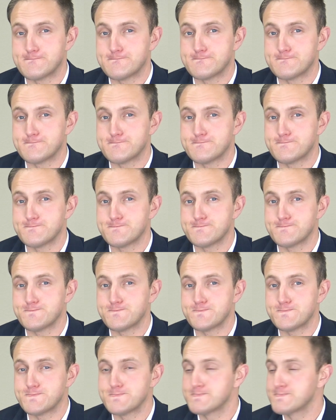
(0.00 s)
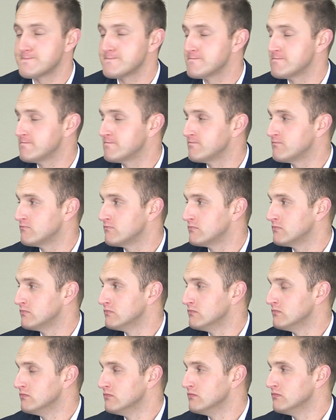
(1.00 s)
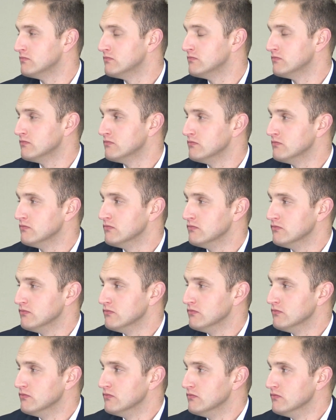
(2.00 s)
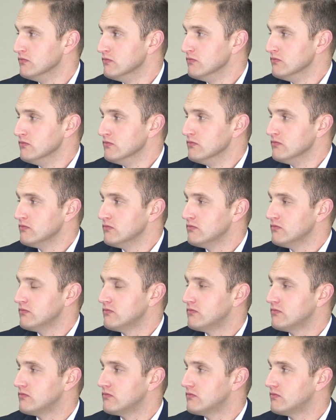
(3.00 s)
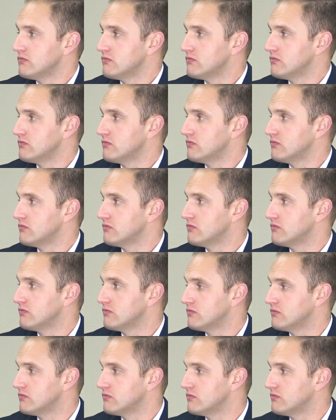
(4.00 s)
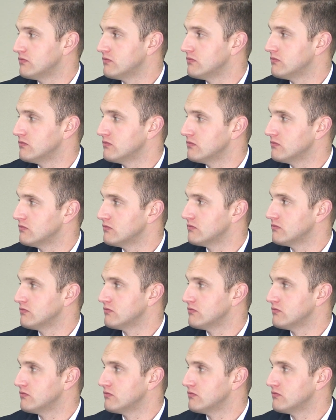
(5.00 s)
The person shown says nothing.